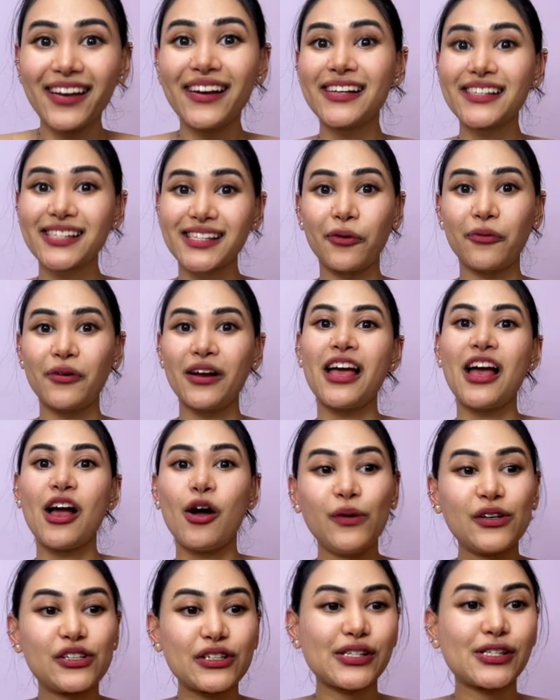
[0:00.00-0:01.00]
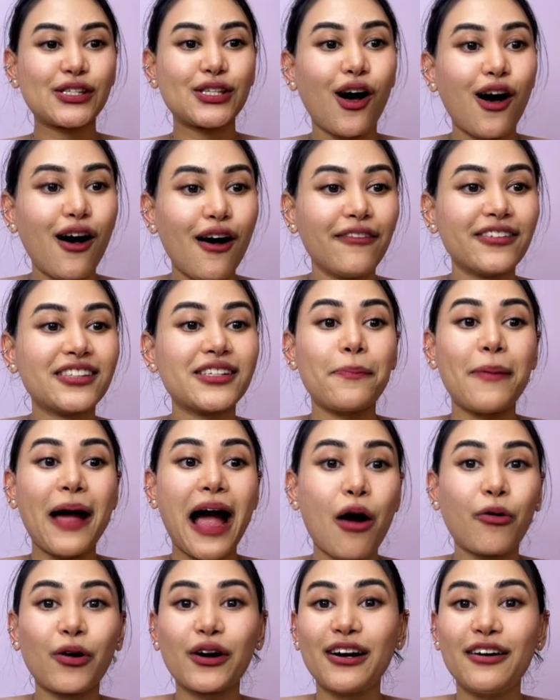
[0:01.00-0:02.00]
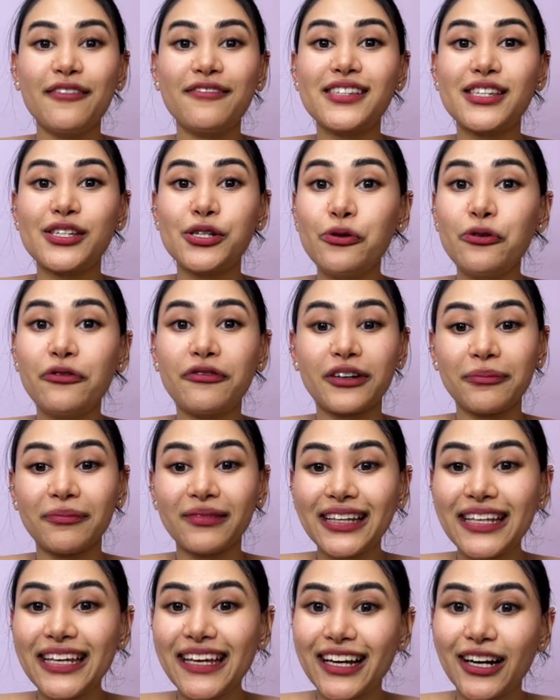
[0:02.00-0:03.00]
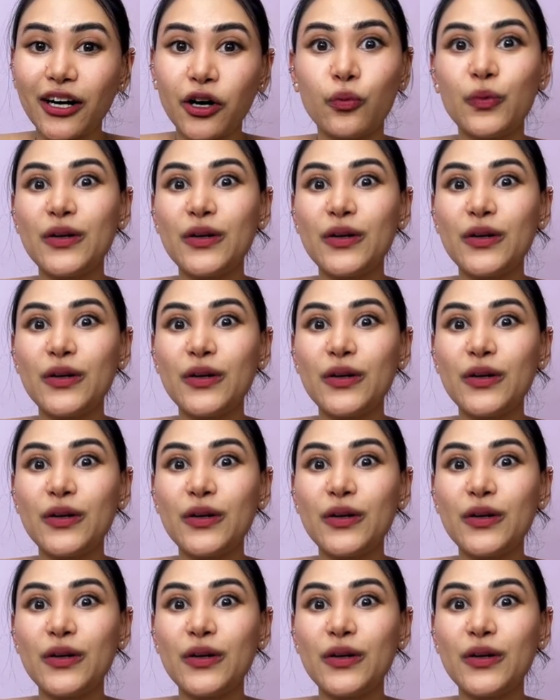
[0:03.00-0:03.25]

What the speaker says: So we just solved power of 2 from LeetCode.